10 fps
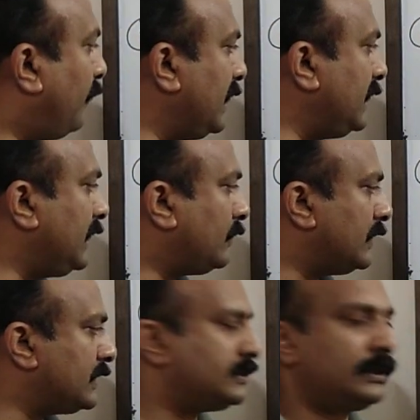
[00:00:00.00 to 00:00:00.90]
1
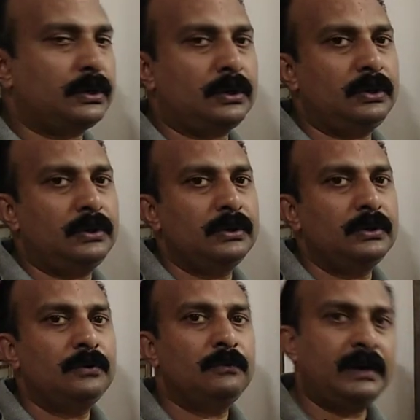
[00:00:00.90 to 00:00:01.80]
equal to
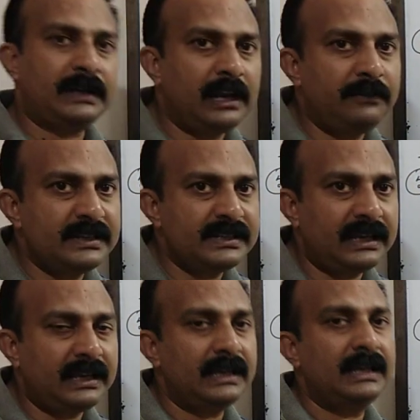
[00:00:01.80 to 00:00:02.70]
0, what can we
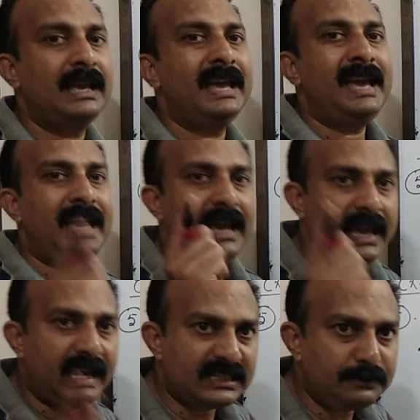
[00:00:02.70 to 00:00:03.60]
say?
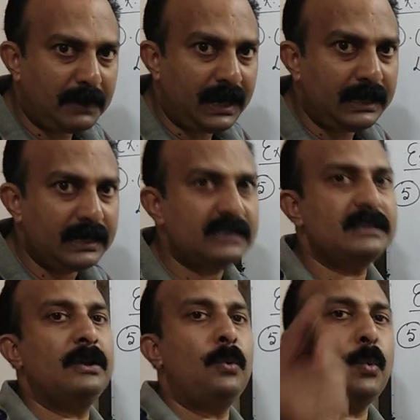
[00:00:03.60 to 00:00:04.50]
x
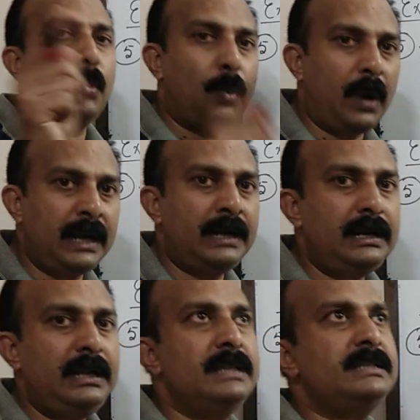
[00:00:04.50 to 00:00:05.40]
minus
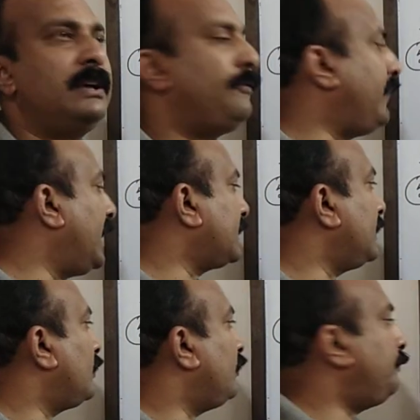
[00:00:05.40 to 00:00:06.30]
1 is the
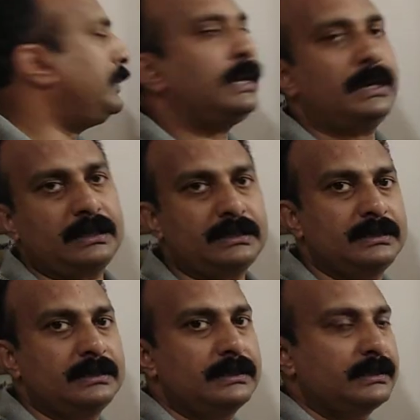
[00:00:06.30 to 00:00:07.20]
factor of
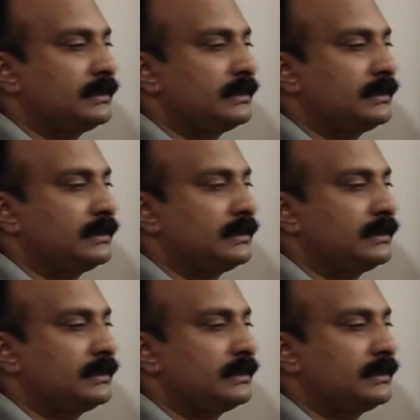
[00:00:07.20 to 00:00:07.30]
px.